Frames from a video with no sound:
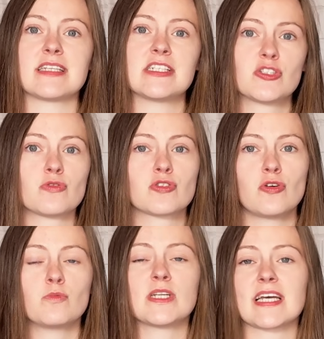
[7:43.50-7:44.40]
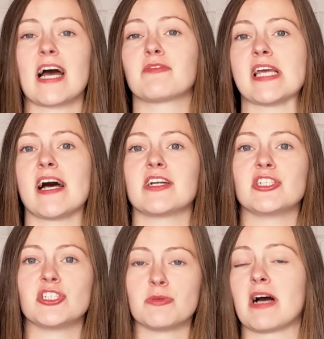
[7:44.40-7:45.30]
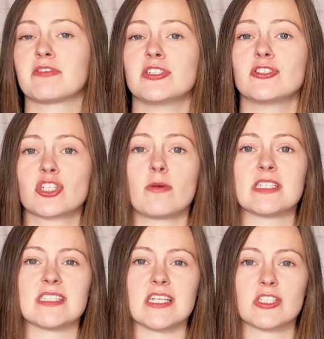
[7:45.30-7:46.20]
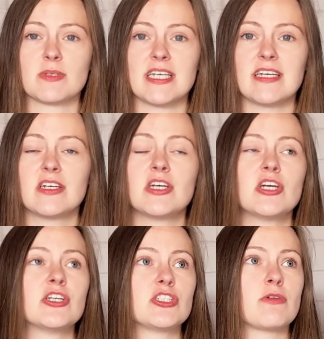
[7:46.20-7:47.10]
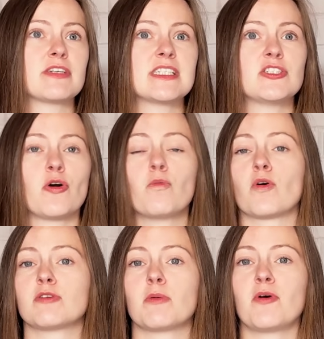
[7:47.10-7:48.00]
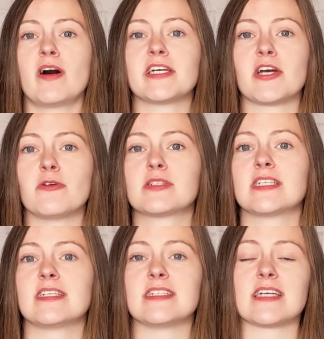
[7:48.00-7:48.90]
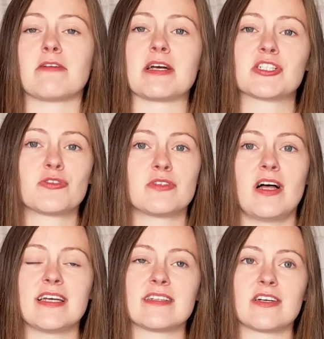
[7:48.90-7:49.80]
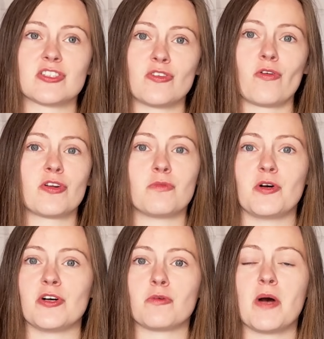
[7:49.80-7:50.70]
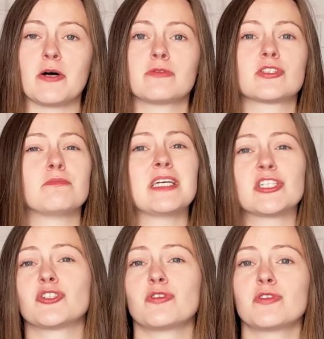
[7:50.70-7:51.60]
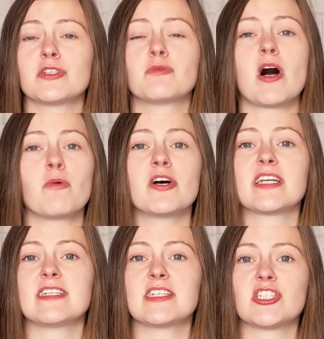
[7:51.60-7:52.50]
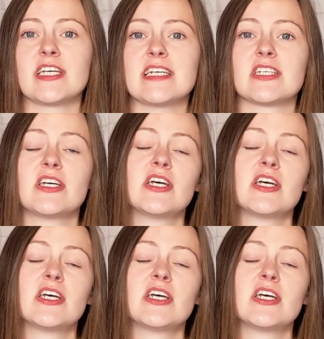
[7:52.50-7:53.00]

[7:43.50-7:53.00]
This does come with a caveat, and you do have to use common sense with it. So you obviously don't want to apply a coating in direct sunlight. That's not going to work well, so make sure you are working in the shade